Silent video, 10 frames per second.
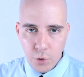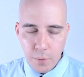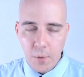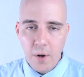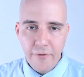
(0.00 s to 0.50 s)

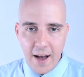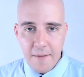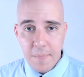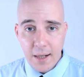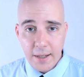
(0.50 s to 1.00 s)

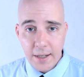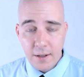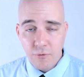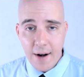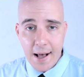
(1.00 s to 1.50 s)
2.5
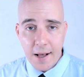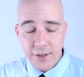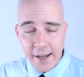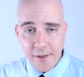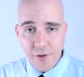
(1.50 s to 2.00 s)
million
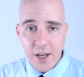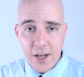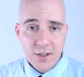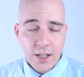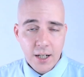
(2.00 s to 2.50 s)
rounds
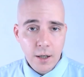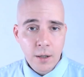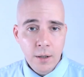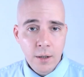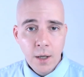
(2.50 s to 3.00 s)
this
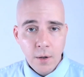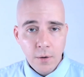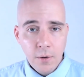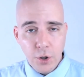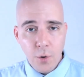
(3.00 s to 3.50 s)
year.
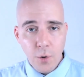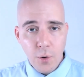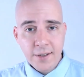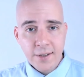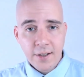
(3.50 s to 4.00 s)
The
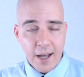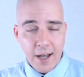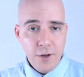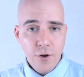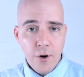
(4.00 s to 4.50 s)
US
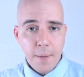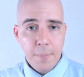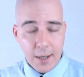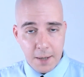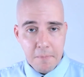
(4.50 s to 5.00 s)
and
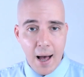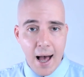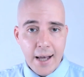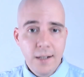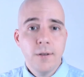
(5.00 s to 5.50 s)
Europe
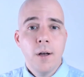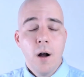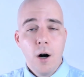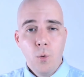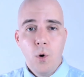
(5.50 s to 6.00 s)
combined
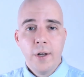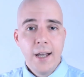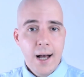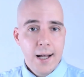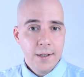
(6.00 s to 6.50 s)
are
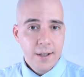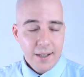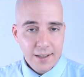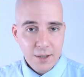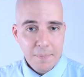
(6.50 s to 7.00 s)
working on
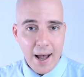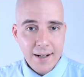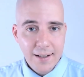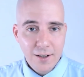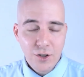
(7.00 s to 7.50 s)

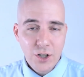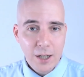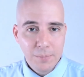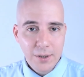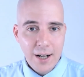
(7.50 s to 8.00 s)
expanding their
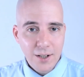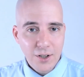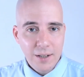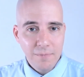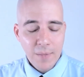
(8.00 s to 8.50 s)
shell
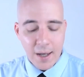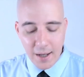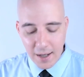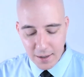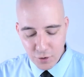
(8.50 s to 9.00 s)
production.
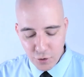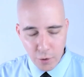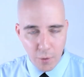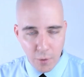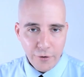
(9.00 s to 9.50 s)
In
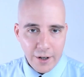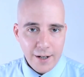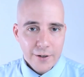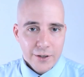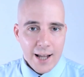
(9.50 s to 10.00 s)
2 or 3
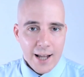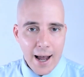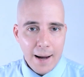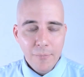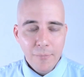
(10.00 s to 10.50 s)
years'
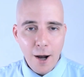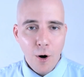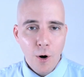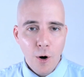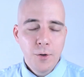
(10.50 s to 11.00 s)
time, they
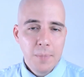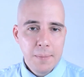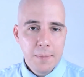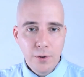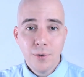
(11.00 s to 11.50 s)
hope to
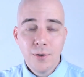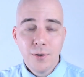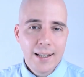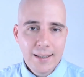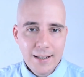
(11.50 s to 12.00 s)
be
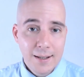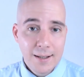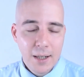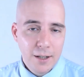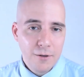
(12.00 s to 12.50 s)
producing at least
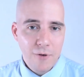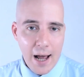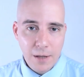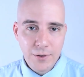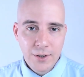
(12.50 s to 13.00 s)
1 million
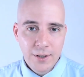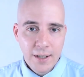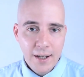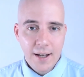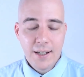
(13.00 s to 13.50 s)
rounds
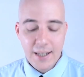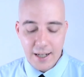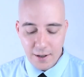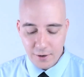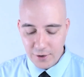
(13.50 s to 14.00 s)
a
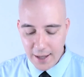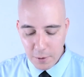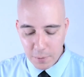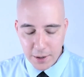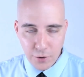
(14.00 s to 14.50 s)
year. So
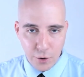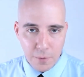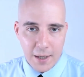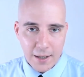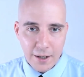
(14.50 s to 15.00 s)
that will be
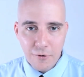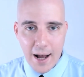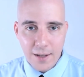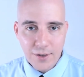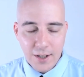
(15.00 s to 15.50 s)
2 million
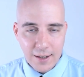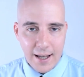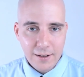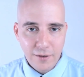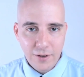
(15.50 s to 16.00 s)
rounds
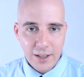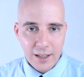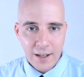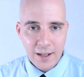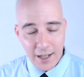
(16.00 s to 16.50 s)

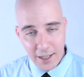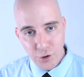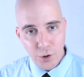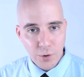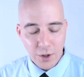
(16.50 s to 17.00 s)
collectively
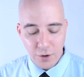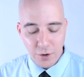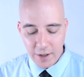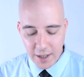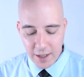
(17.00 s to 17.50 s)
in 2 to
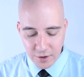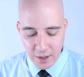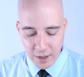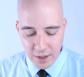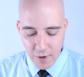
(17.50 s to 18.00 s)
3
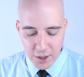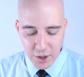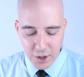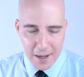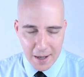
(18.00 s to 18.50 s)
years.
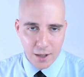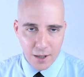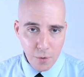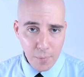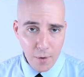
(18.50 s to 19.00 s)
Russia is making
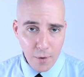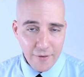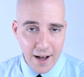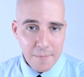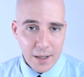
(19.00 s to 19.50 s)

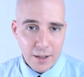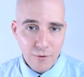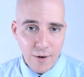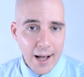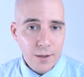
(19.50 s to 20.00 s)
2.5
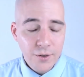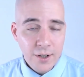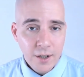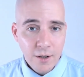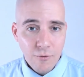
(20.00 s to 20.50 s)
million
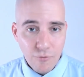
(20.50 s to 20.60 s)
rounds